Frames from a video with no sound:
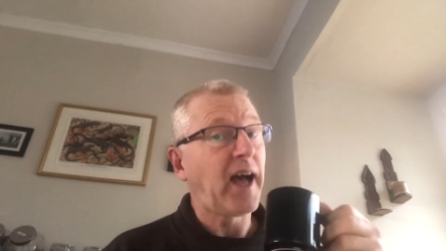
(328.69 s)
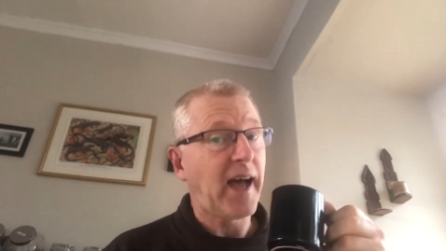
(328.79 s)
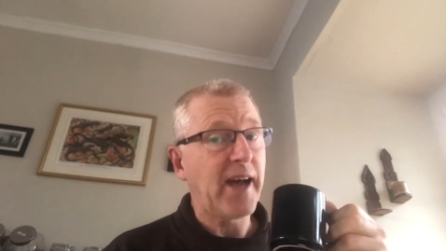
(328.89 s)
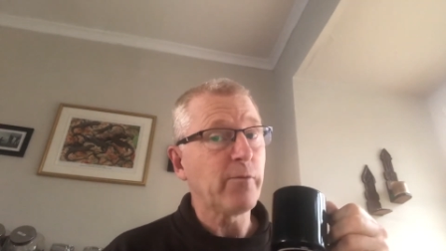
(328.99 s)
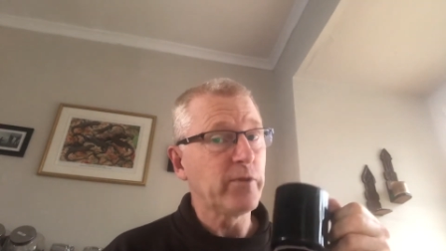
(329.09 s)

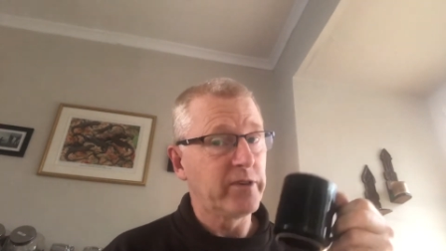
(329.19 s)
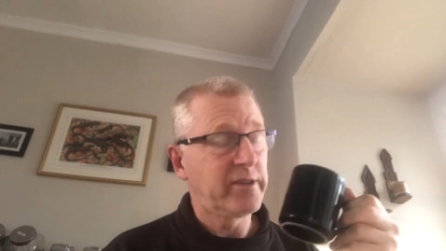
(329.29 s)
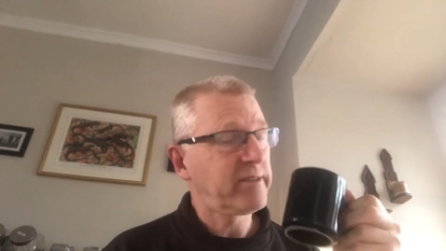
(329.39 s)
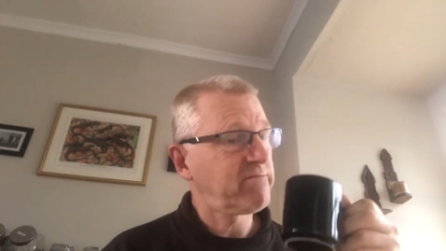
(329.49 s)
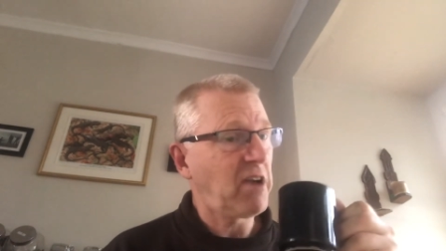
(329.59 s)
I
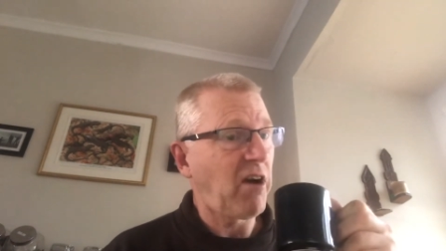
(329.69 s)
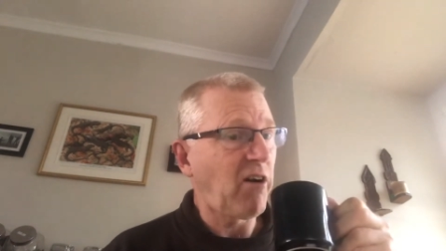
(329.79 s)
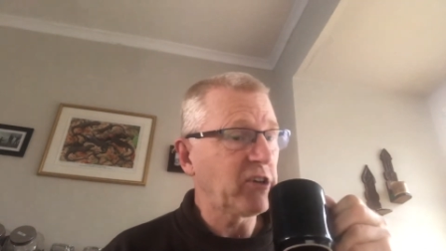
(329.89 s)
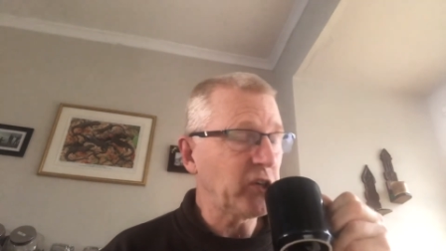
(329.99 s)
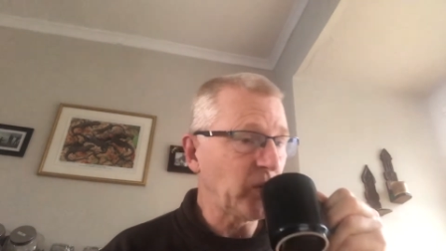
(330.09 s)
would
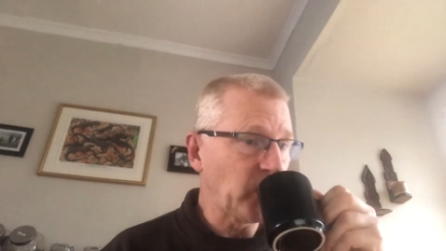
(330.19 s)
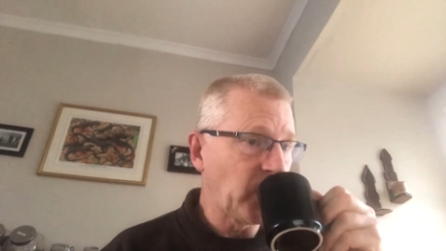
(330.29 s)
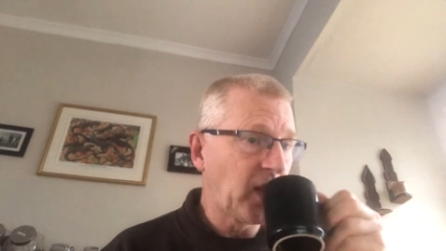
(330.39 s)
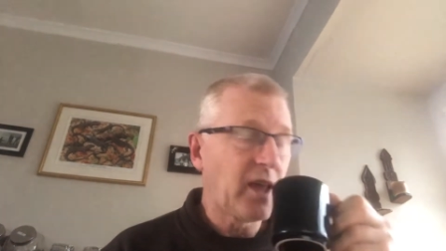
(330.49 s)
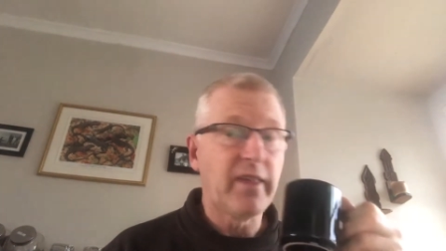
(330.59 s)
argue
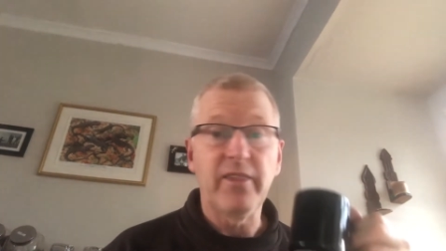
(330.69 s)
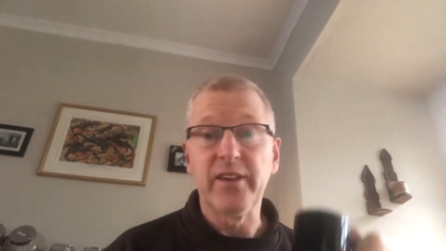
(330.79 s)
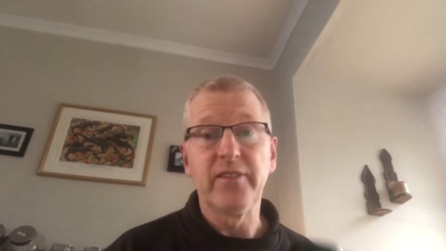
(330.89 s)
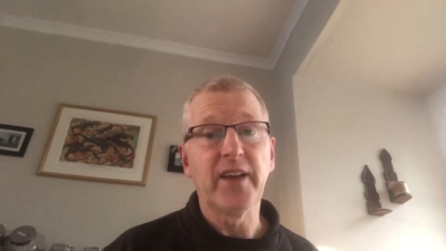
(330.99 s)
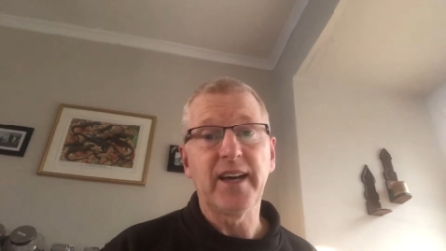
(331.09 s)

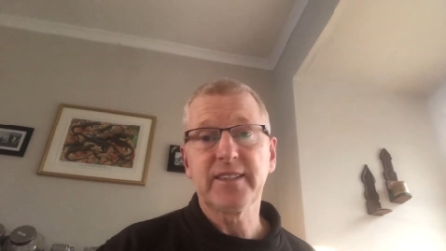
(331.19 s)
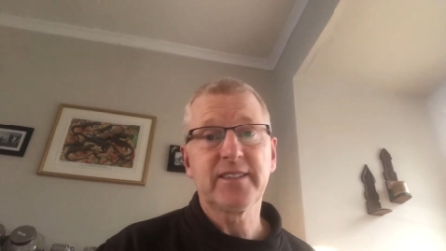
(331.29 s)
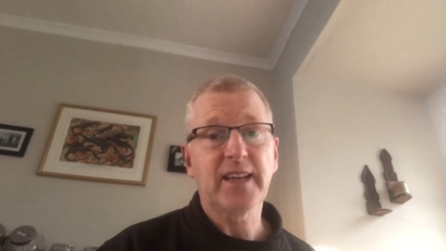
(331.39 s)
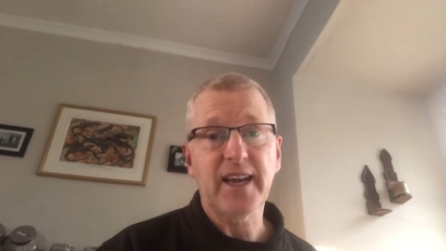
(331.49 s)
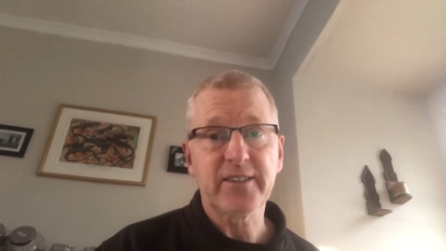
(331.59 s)
that that's
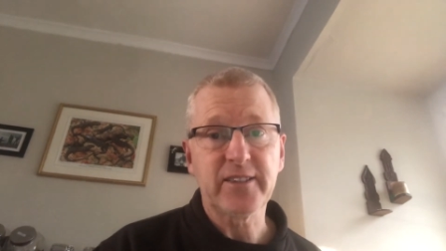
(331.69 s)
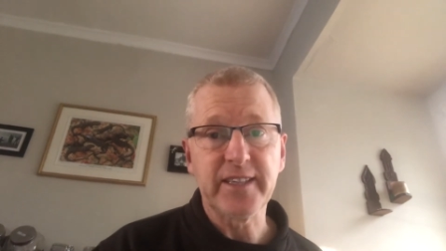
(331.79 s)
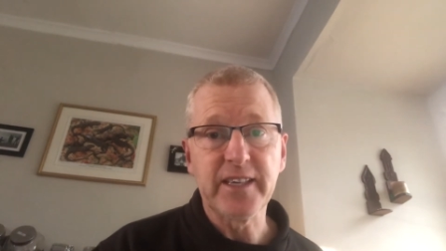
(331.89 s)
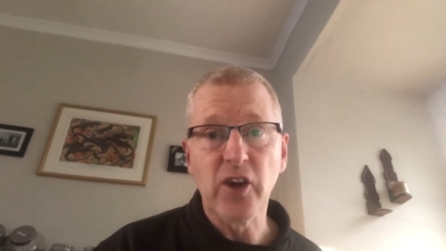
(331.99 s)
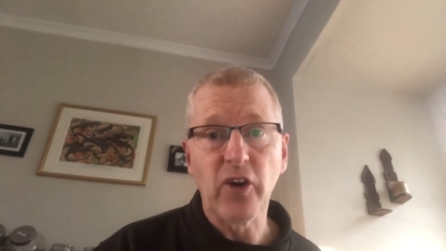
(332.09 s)
actually
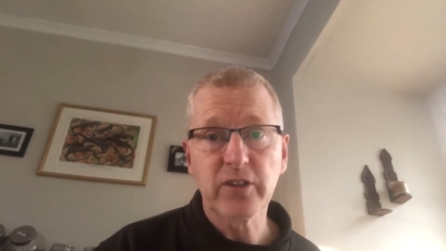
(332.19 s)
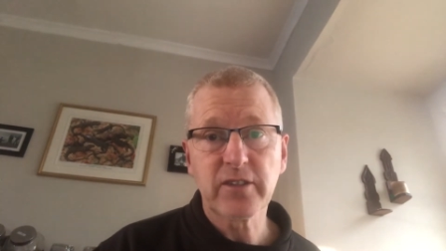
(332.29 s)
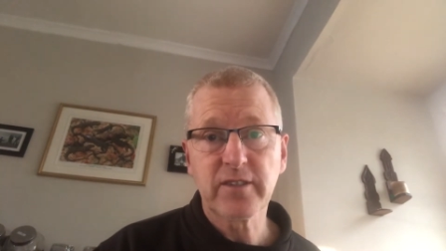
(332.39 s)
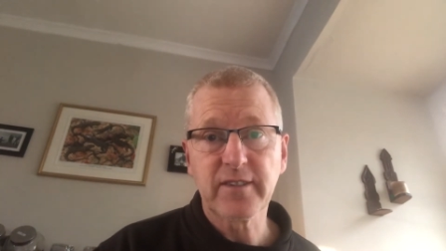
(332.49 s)
not